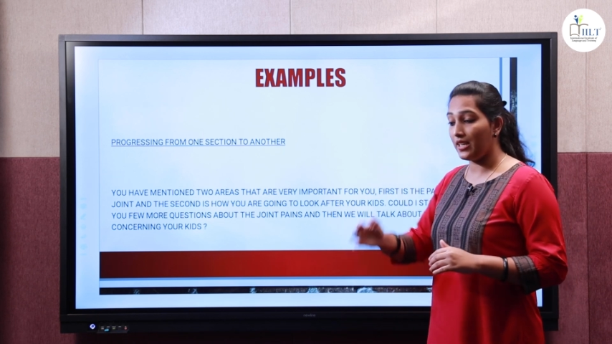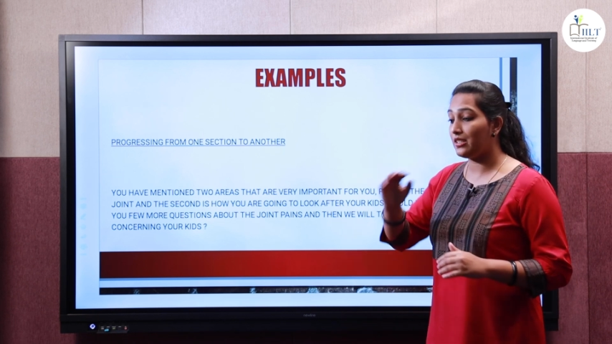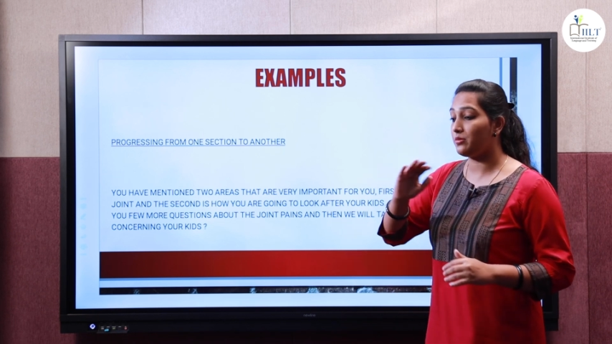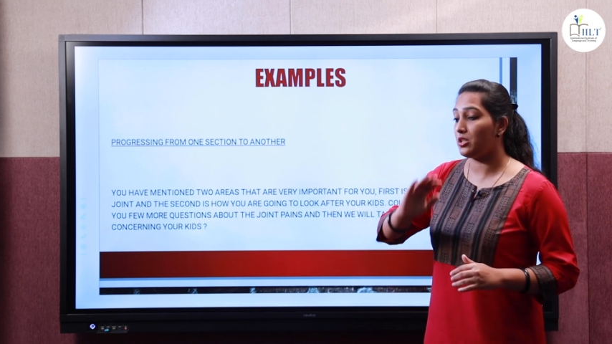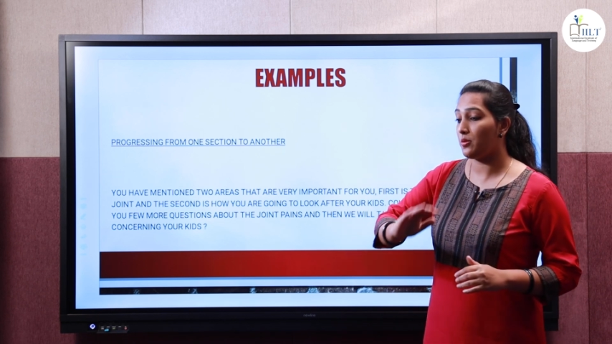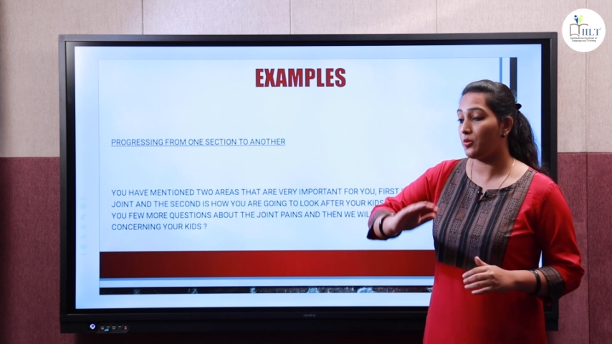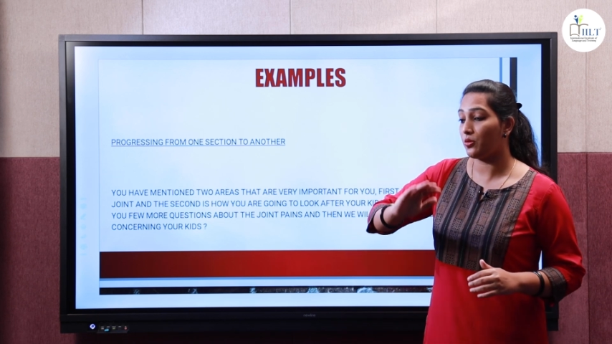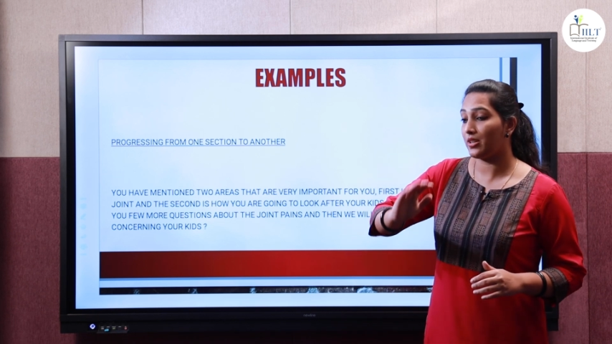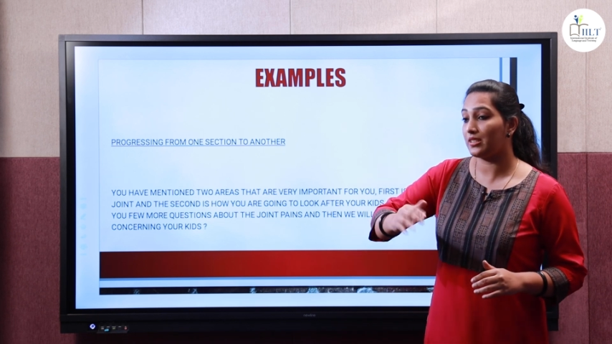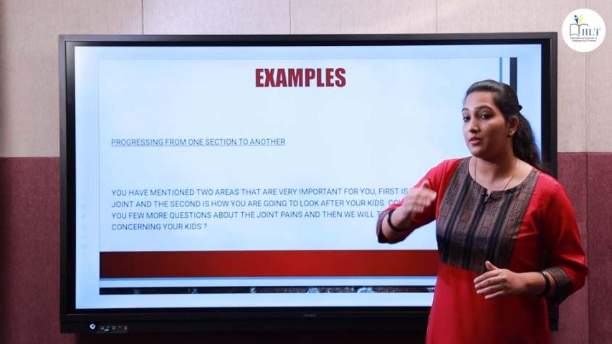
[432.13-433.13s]
That is when you're
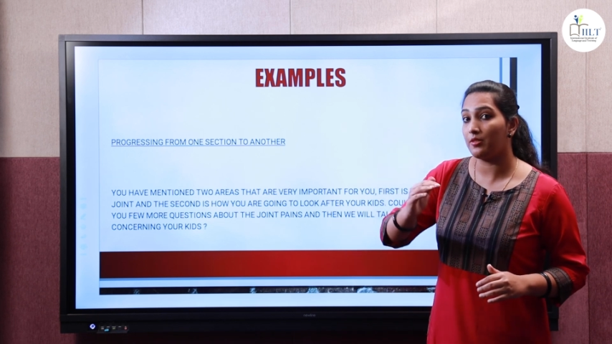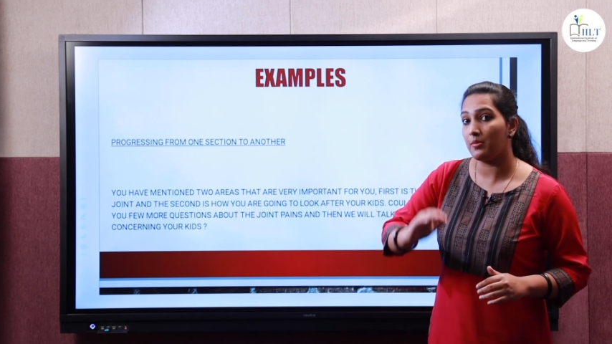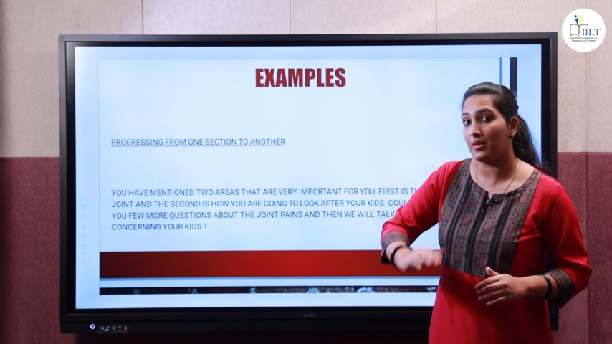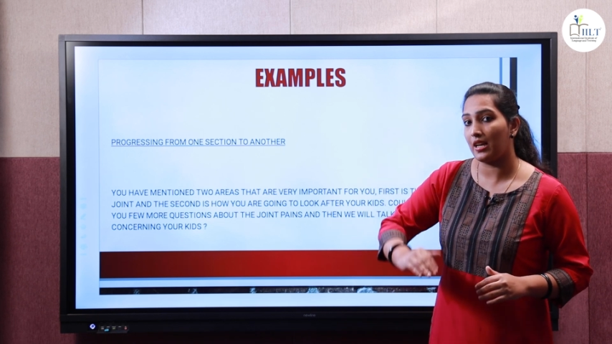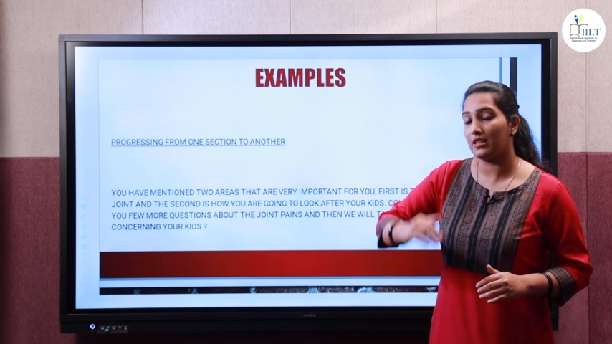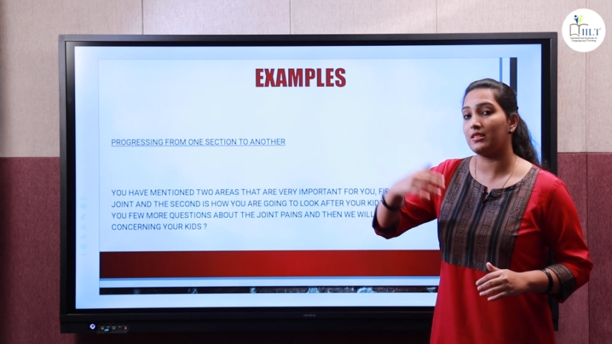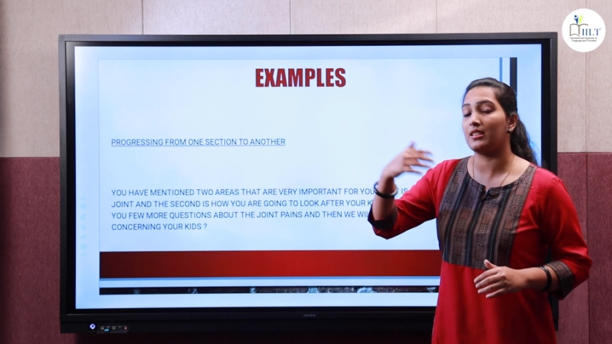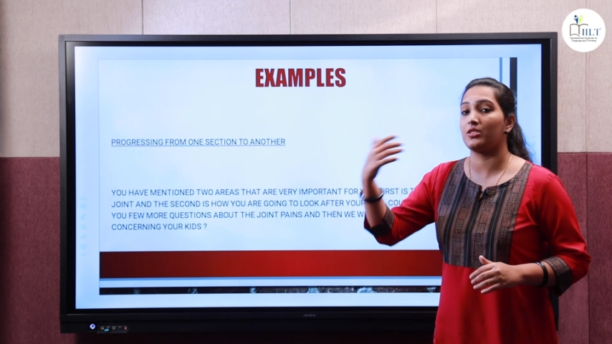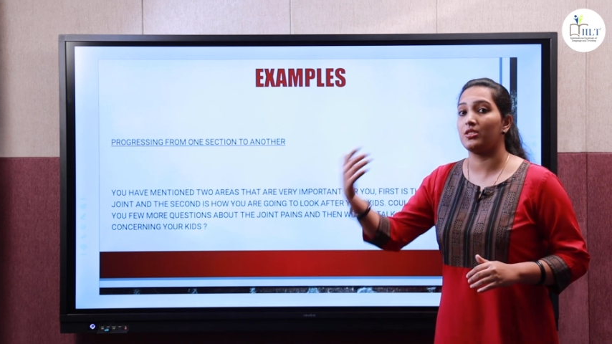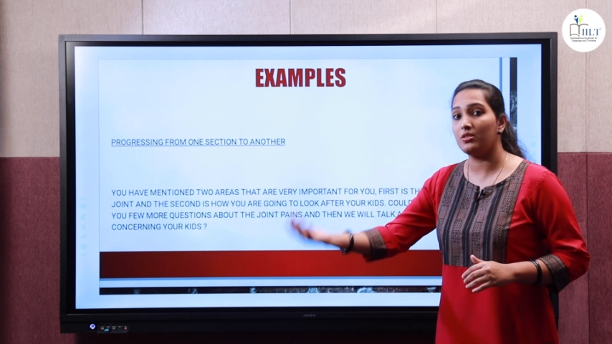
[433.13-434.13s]
progressing from another
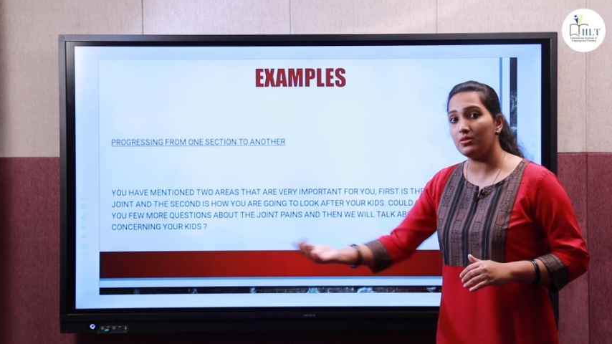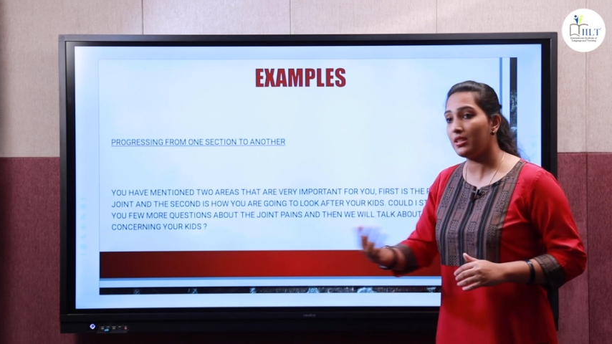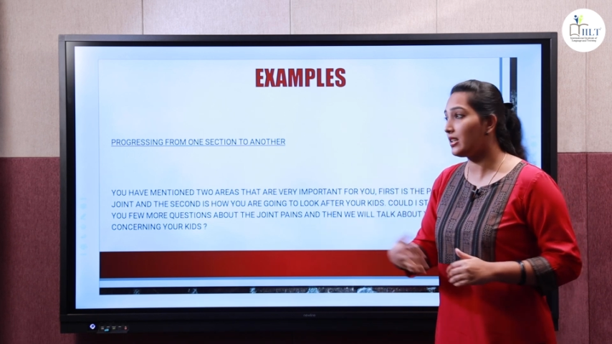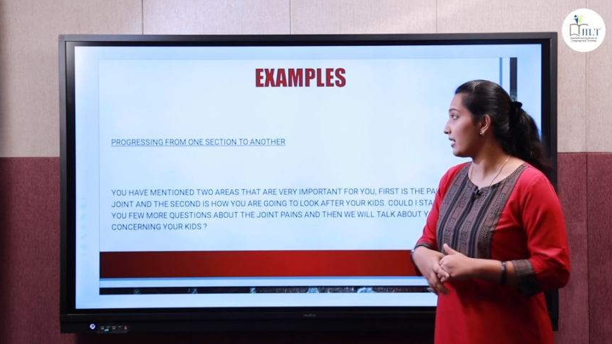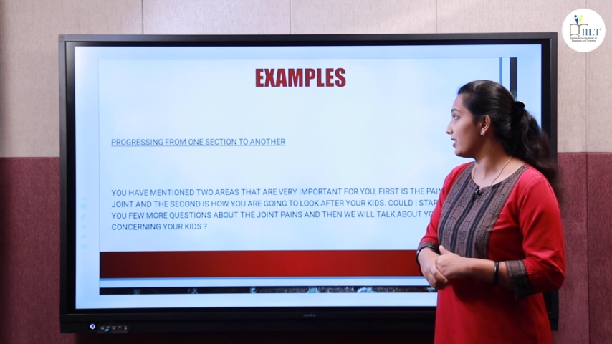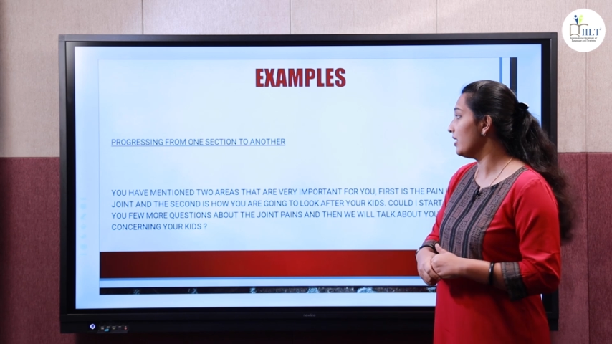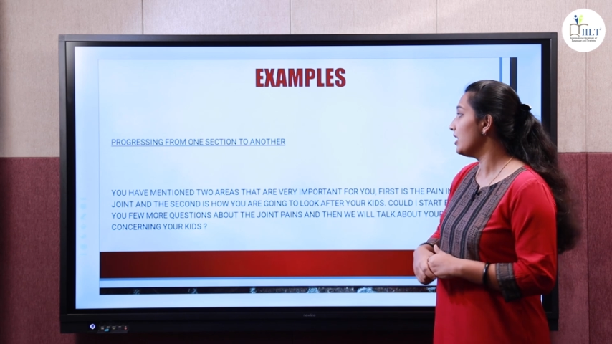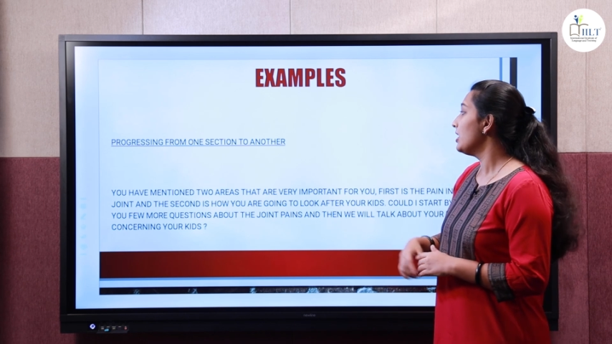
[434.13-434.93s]
section to another.